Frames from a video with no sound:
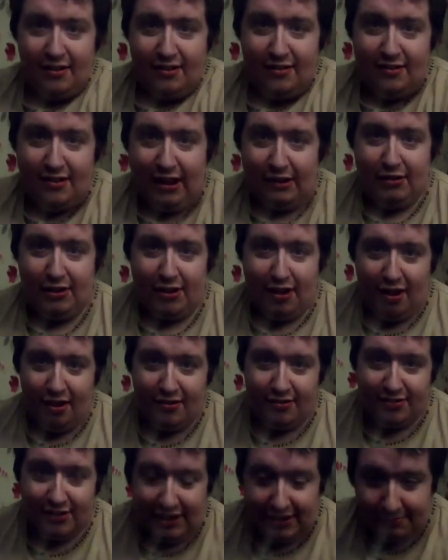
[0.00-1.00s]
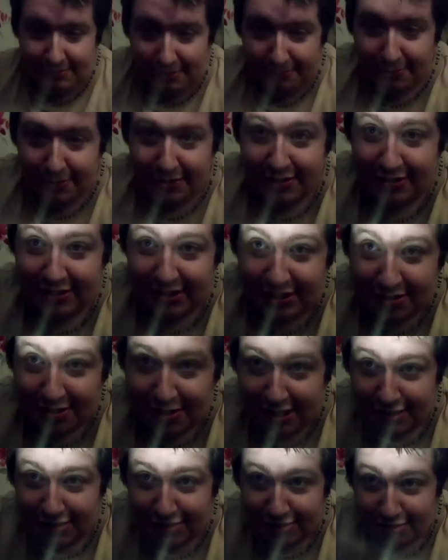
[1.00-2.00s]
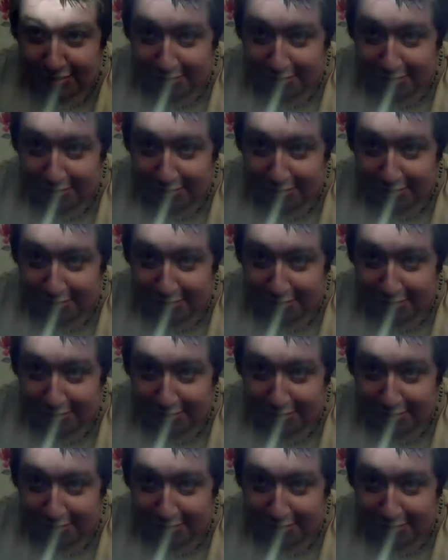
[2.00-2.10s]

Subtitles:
No, you can't see me because it looks like